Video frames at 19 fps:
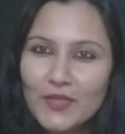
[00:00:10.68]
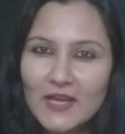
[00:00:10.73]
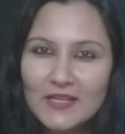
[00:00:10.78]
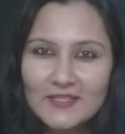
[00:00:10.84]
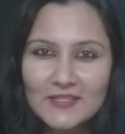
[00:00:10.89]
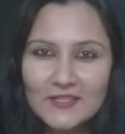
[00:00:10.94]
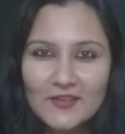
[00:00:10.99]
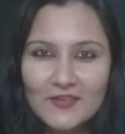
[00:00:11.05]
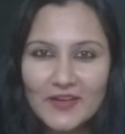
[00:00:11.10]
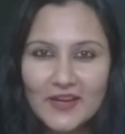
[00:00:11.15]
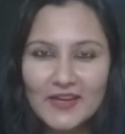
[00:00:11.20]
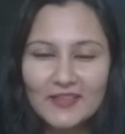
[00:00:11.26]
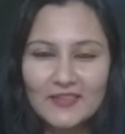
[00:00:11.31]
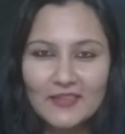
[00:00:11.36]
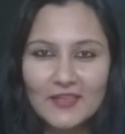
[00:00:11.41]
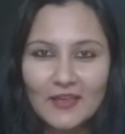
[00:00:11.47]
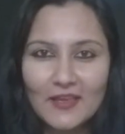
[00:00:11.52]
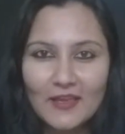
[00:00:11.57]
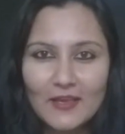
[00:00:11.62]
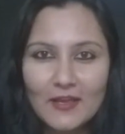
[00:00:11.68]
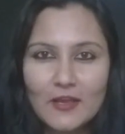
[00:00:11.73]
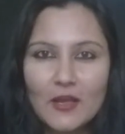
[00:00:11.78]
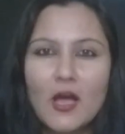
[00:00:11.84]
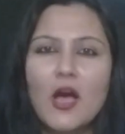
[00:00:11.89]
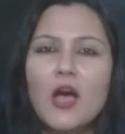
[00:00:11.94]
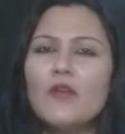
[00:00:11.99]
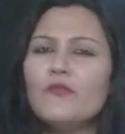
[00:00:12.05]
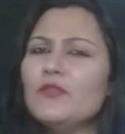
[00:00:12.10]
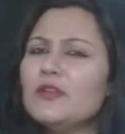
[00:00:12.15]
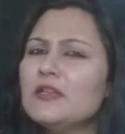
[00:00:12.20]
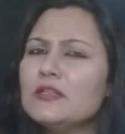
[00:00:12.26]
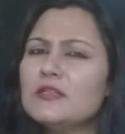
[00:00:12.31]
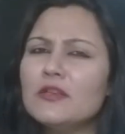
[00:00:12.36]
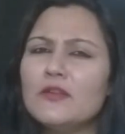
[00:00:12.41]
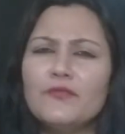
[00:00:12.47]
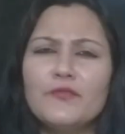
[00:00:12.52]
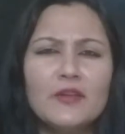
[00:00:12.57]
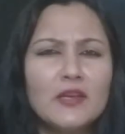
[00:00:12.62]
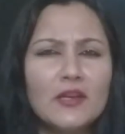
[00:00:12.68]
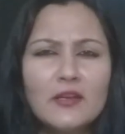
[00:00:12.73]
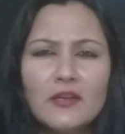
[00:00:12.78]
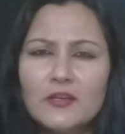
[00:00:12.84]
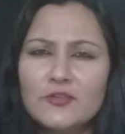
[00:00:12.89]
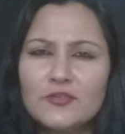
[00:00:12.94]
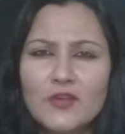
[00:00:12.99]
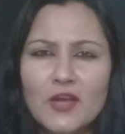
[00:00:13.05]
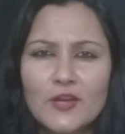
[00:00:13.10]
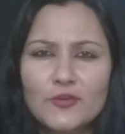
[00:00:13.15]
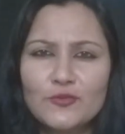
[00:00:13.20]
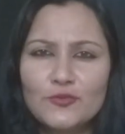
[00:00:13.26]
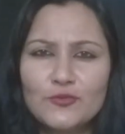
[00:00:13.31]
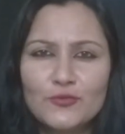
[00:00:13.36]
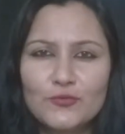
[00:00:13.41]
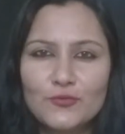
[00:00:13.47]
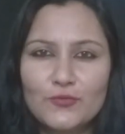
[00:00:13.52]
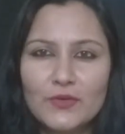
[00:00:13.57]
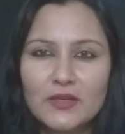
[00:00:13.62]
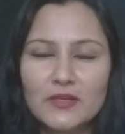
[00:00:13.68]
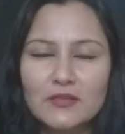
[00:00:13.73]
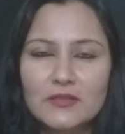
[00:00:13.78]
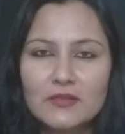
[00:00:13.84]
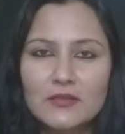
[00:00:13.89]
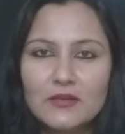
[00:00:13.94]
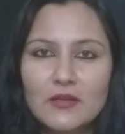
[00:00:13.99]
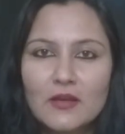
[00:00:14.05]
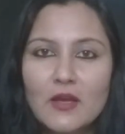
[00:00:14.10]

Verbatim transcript: that's a great thing. I will definitely try to do it.